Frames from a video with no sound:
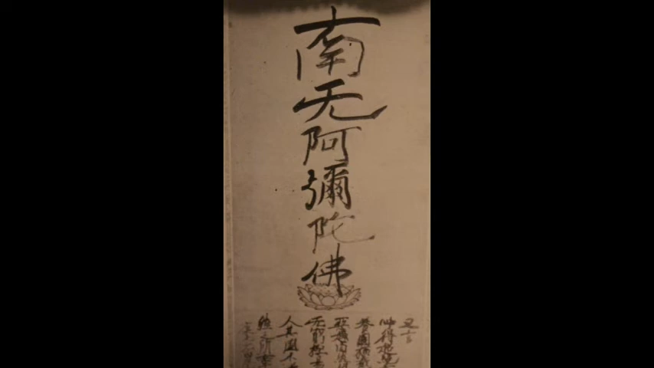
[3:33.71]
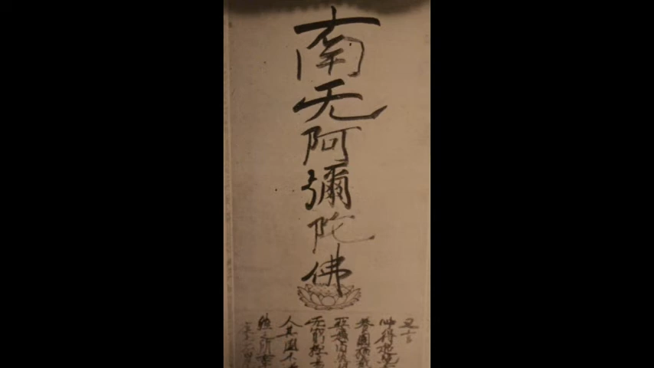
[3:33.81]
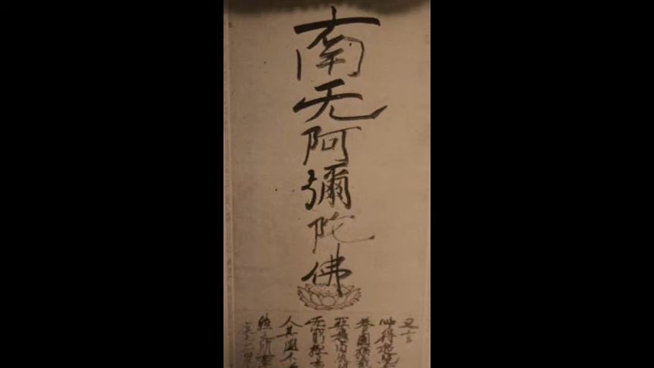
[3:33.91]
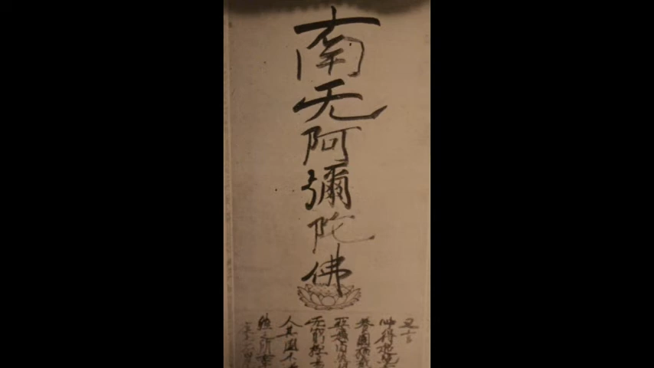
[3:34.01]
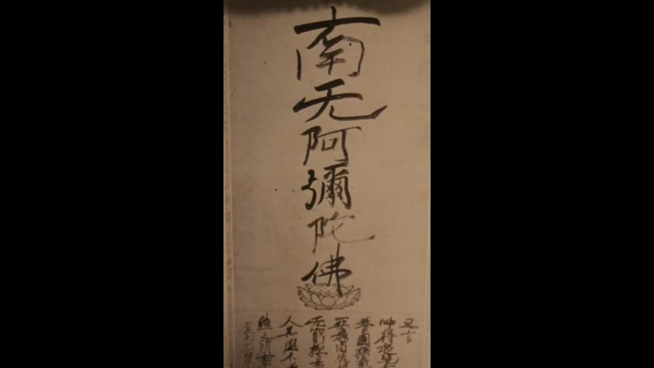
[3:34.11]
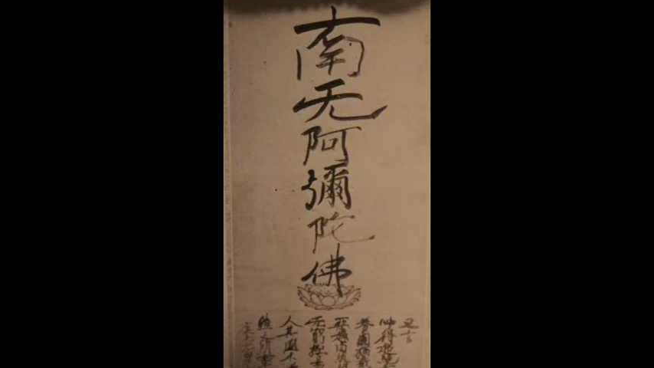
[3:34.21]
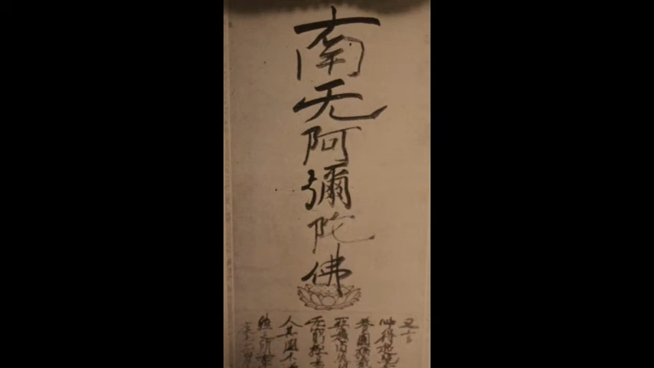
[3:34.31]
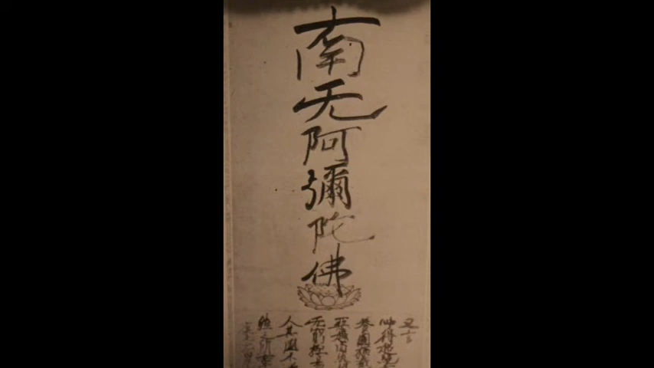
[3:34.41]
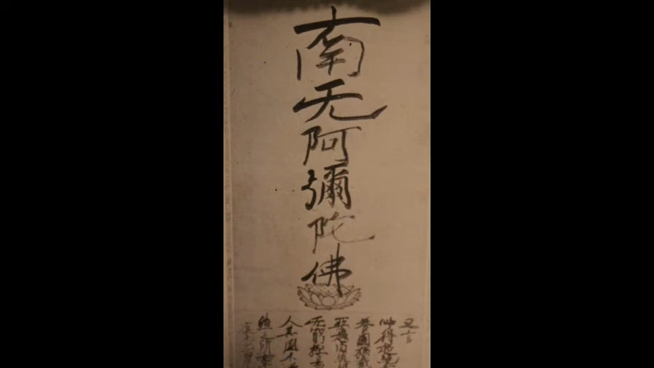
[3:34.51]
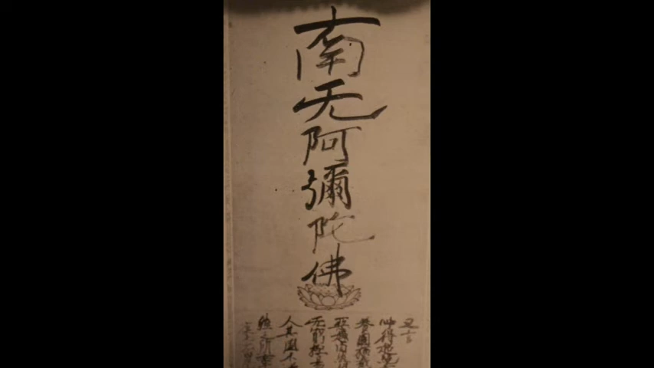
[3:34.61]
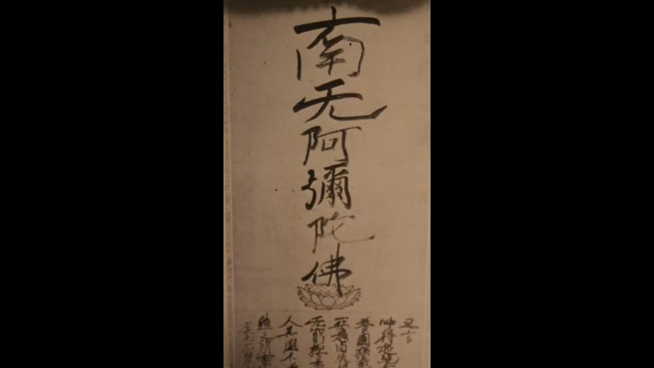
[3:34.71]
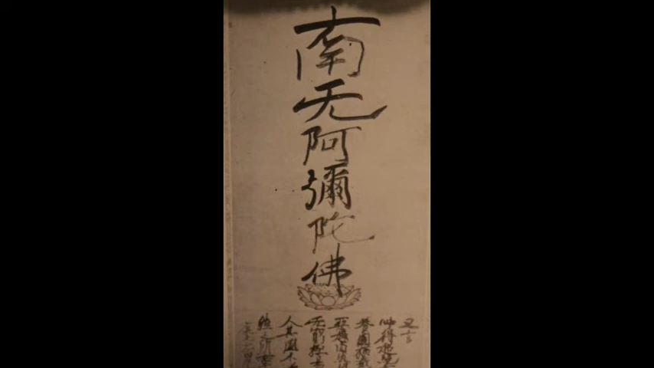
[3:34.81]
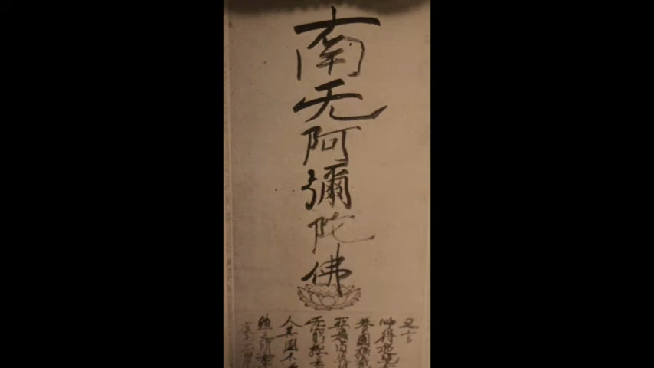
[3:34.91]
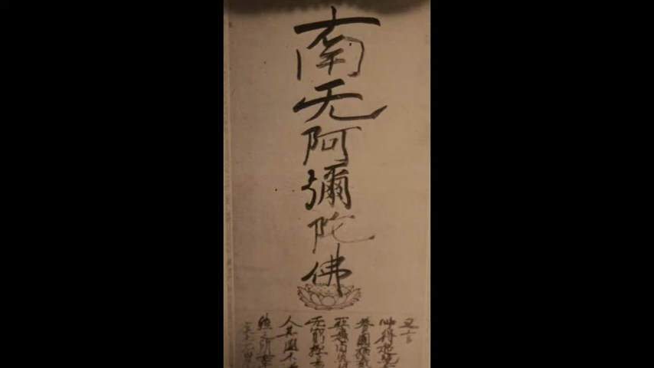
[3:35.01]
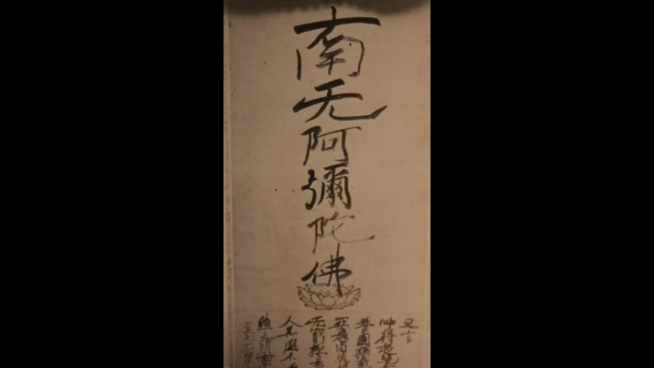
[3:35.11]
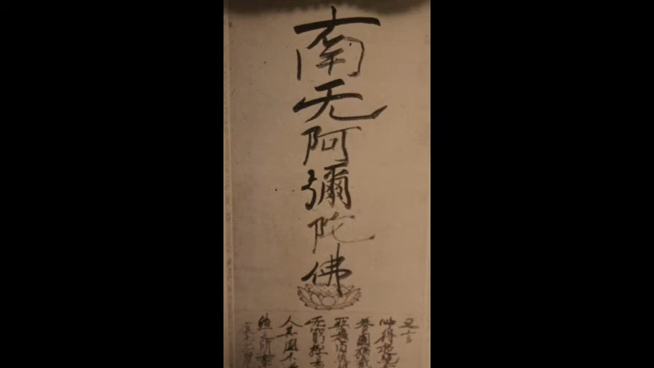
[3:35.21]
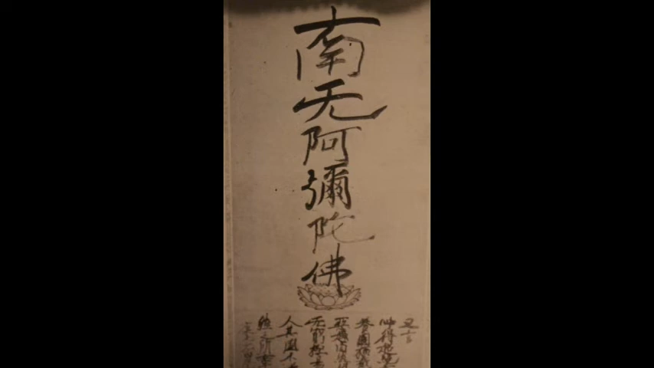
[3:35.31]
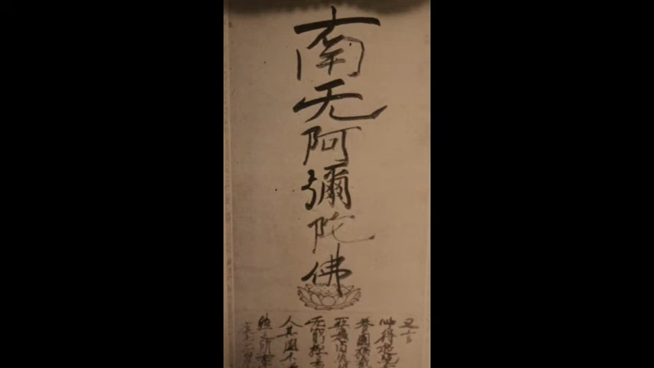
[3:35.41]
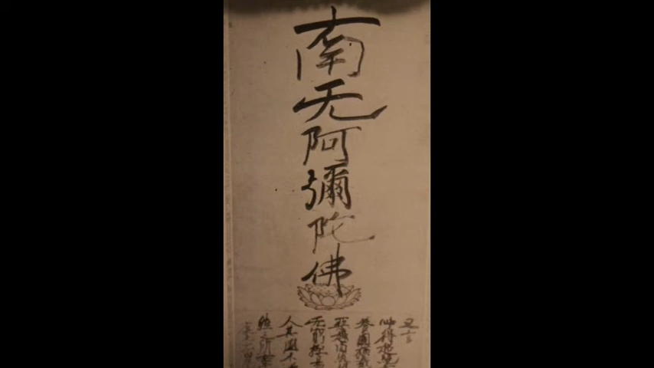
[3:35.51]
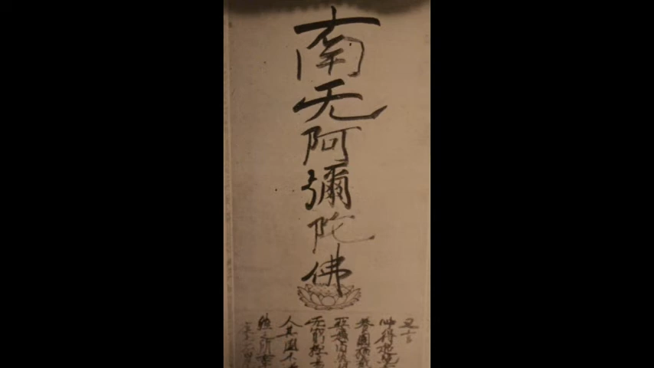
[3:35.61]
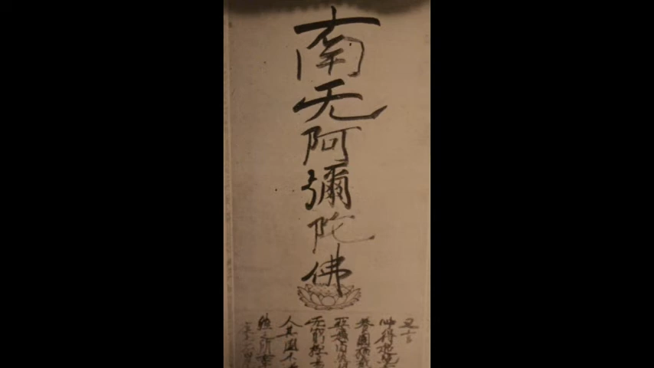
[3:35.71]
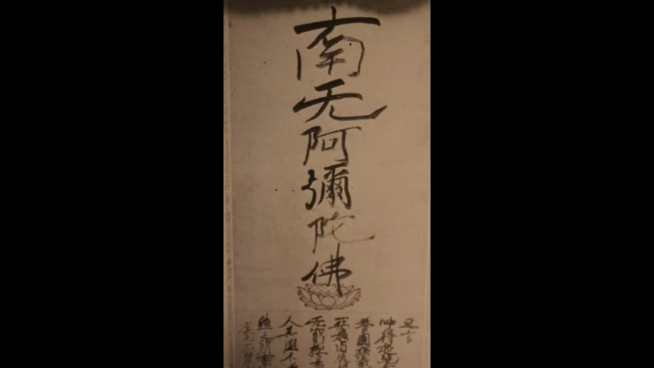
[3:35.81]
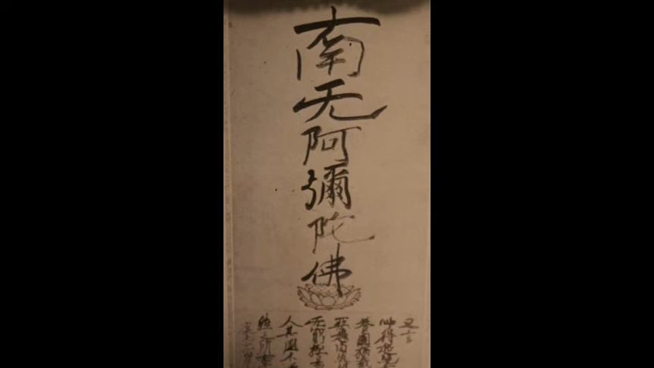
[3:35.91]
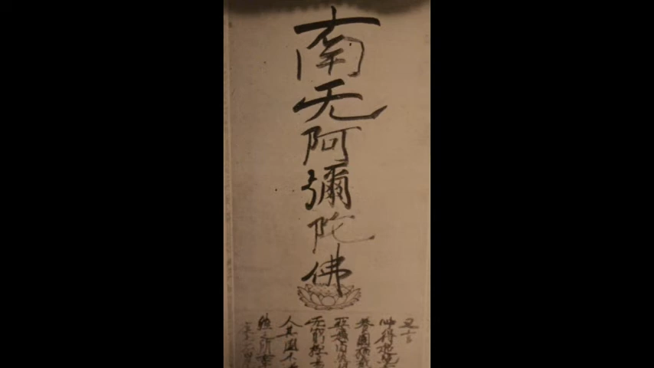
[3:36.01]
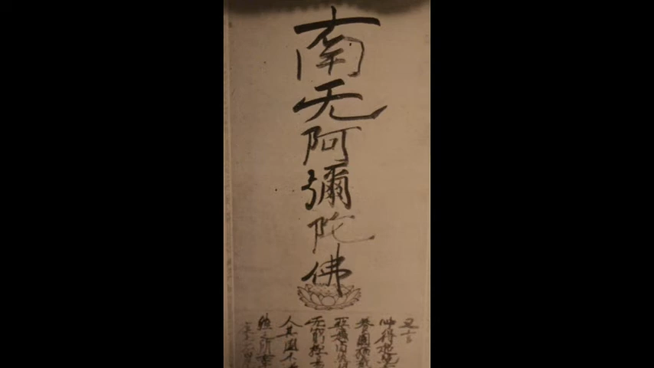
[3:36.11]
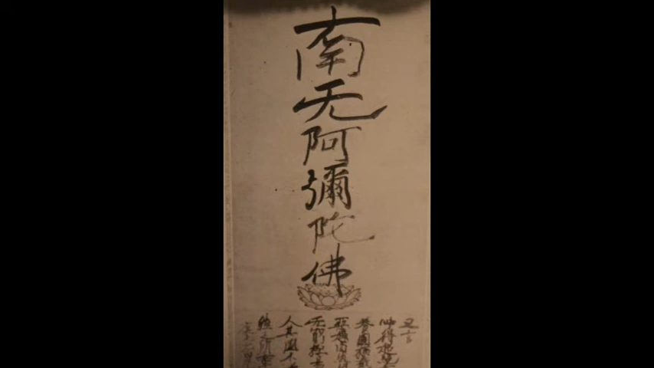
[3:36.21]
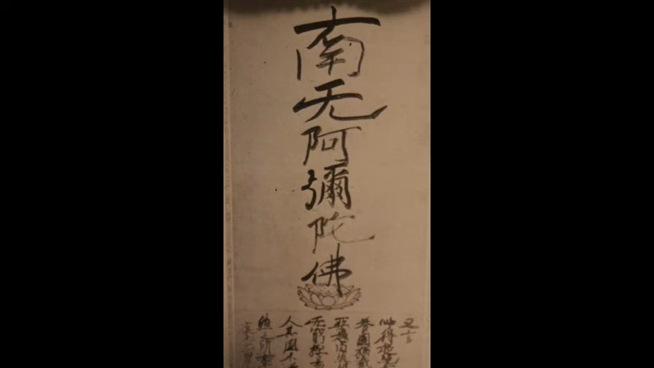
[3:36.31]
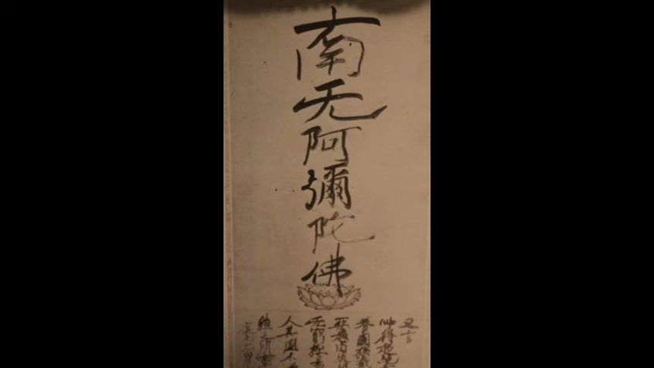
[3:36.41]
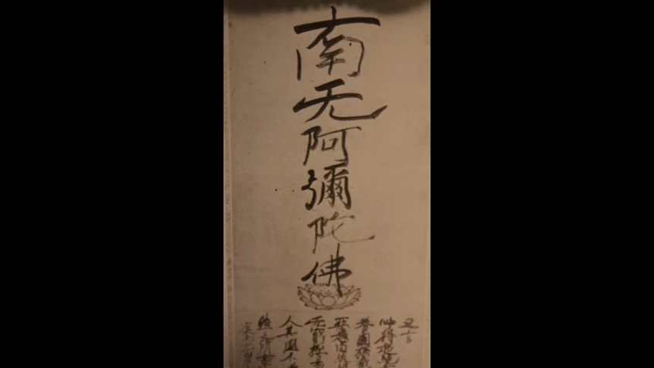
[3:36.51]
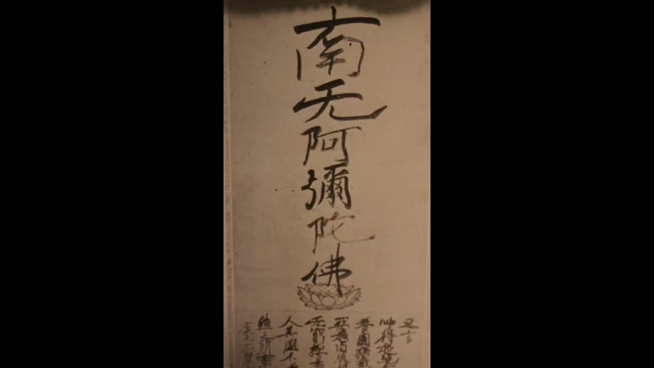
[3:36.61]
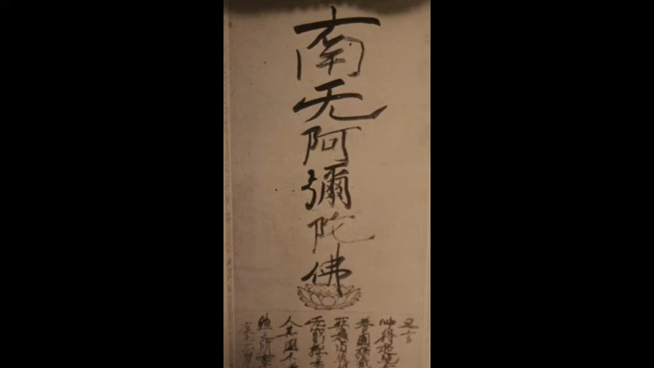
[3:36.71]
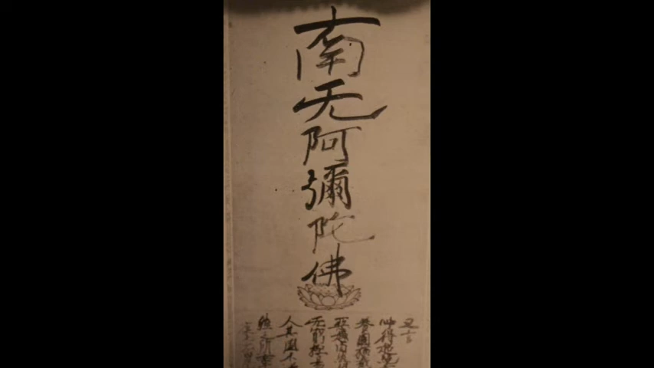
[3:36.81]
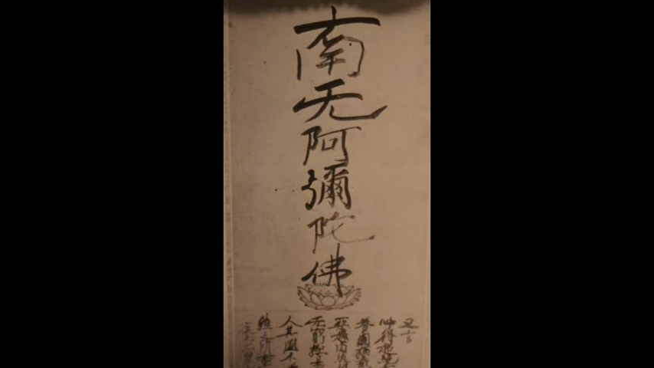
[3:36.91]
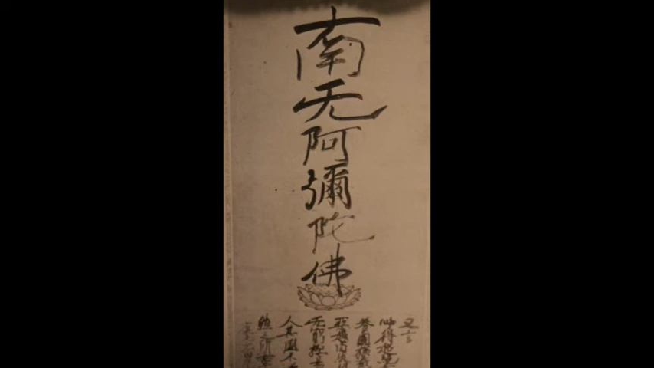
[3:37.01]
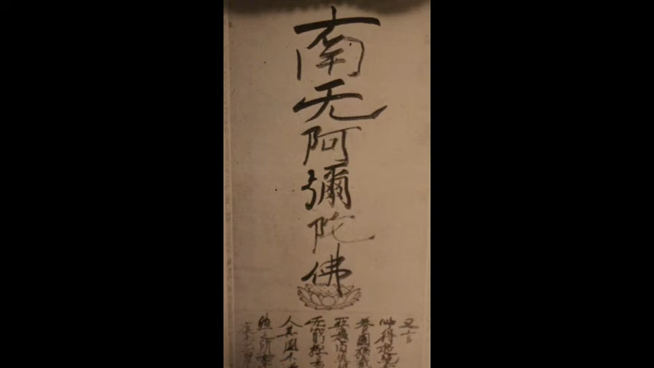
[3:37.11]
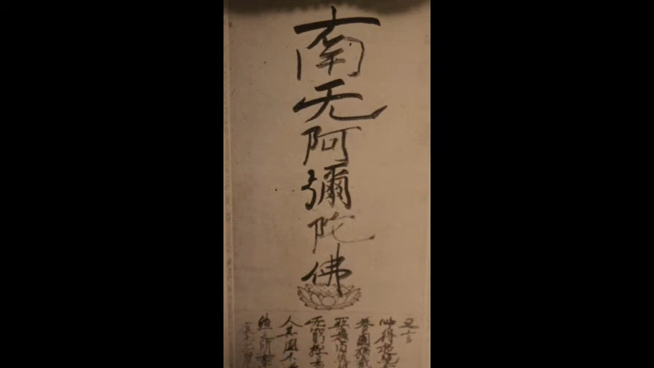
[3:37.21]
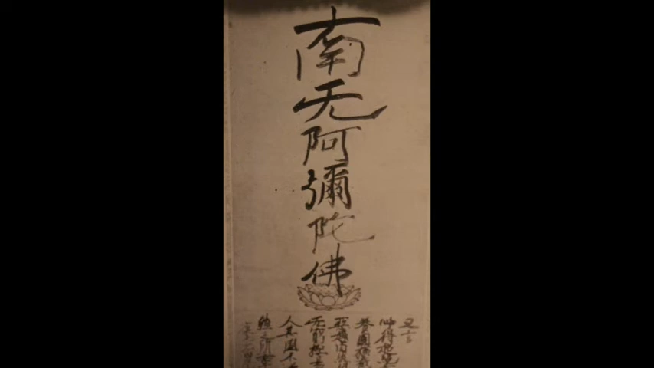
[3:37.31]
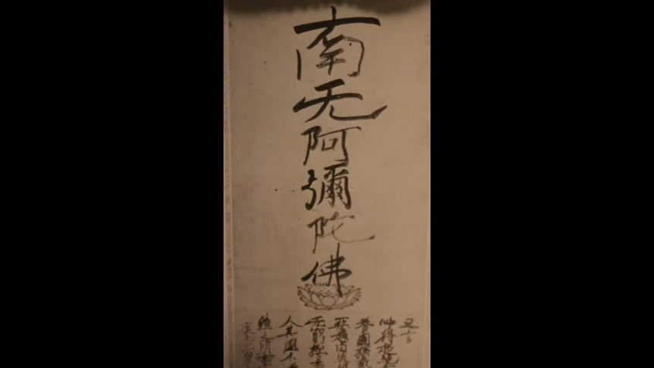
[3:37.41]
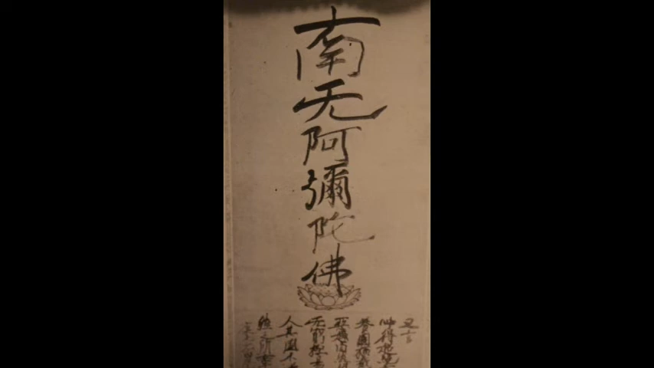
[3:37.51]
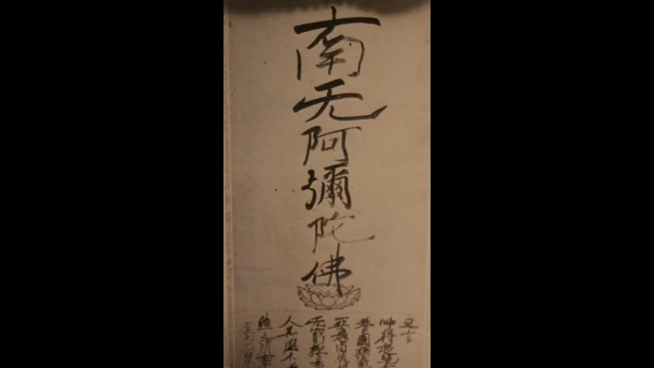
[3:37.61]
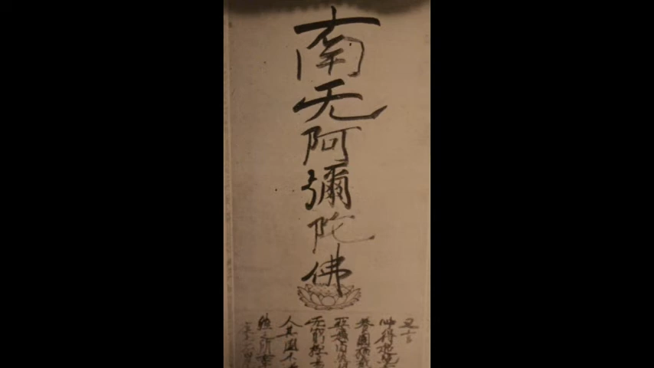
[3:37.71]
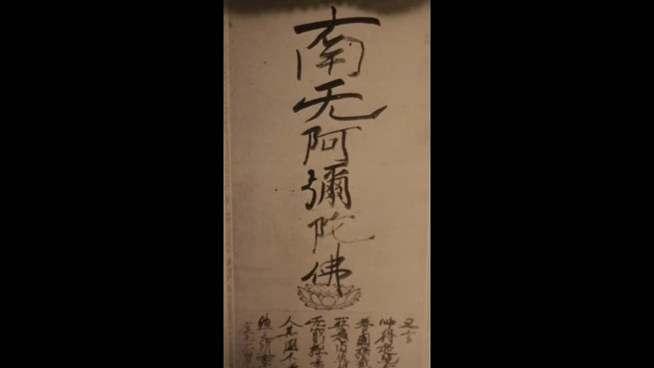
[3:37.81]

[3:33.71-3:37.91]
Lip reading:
[unreadable: no face in view]